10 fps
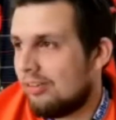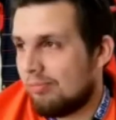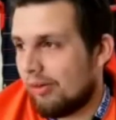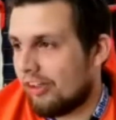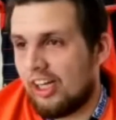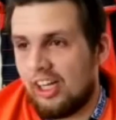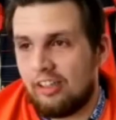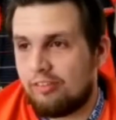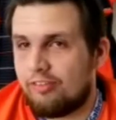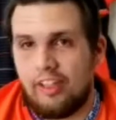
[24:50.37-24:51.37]
my other half,
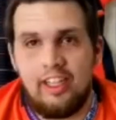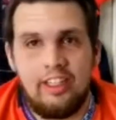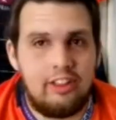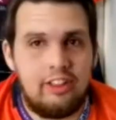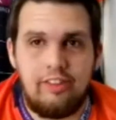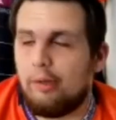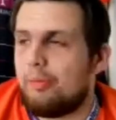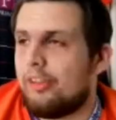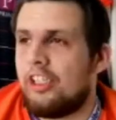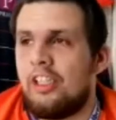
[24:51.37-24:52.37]
friends,
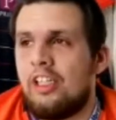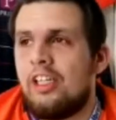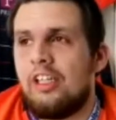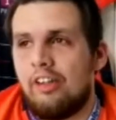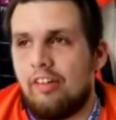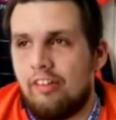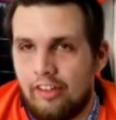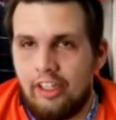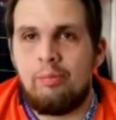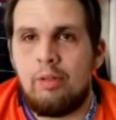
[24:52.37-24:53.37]
family. If I
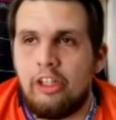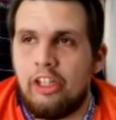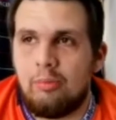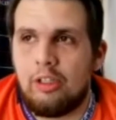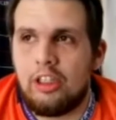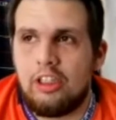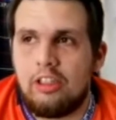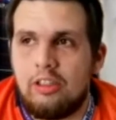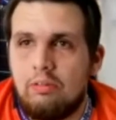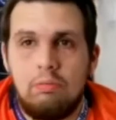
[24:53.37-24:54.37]
hear Murray, I'm like,
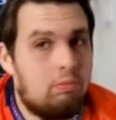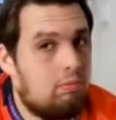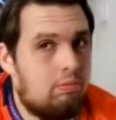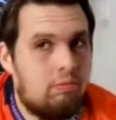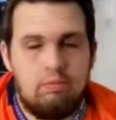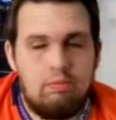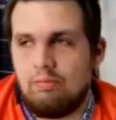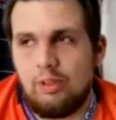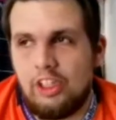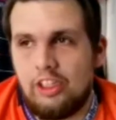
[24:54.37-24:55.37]

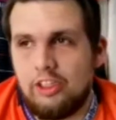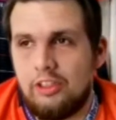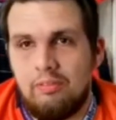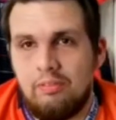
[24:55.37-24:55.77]
what did I do?